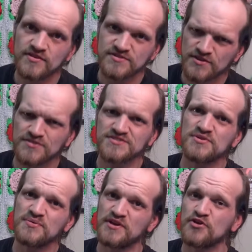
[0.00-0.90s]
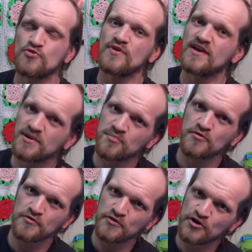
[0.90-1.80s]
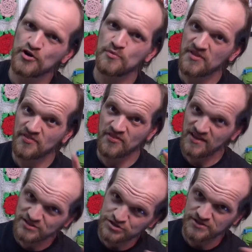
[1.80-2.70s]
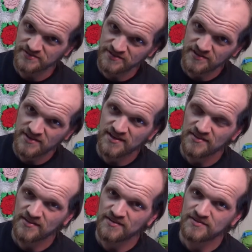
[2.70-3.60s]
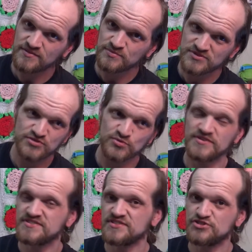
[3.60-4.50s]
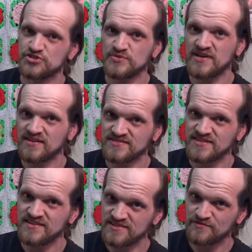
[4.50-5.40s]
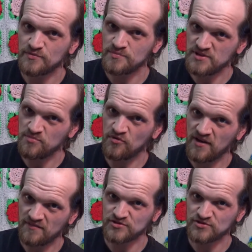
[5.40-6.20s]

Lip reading: There's also an incredible urban legend, stories that Joe Dante and different people have